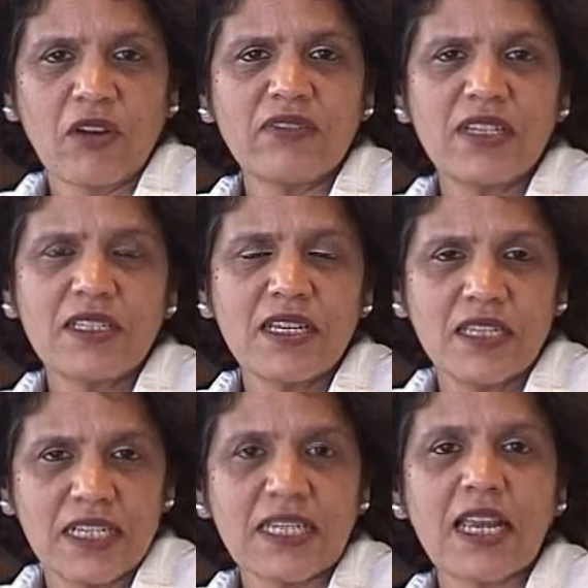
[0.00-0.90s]
confident
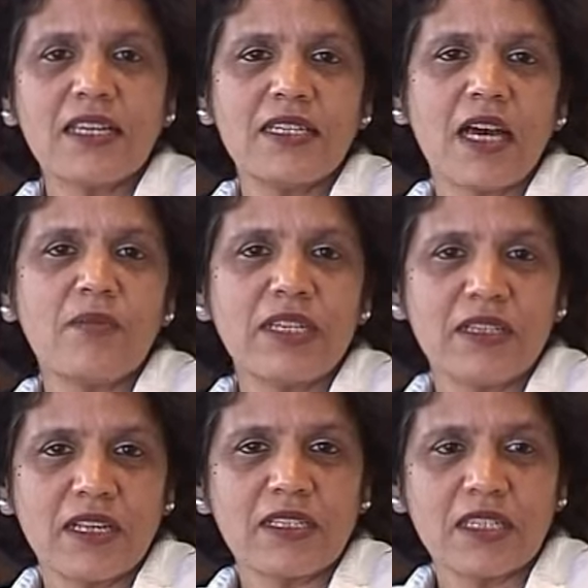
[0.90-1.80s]
that the Israeli diamond
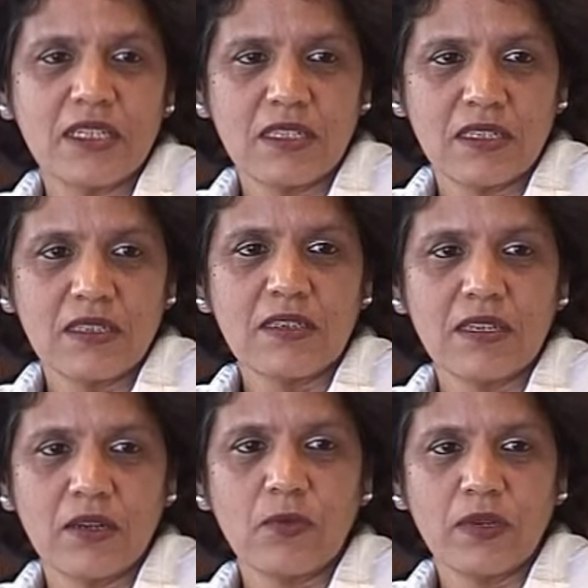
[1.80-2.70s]
industries
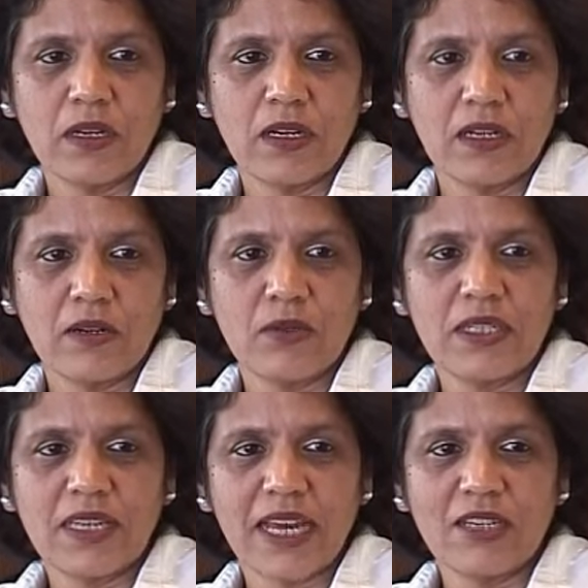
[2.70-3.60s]

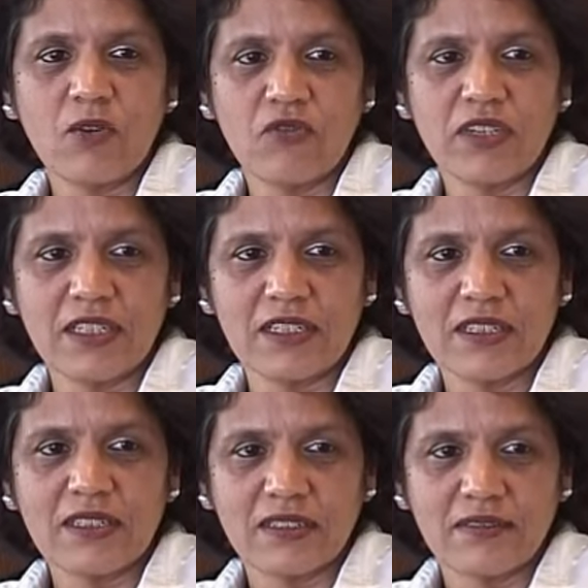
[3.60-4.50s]
will tide over
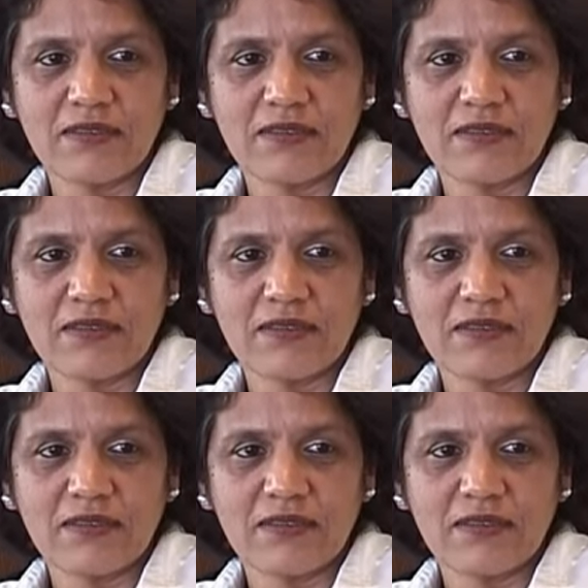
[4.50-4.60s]
it.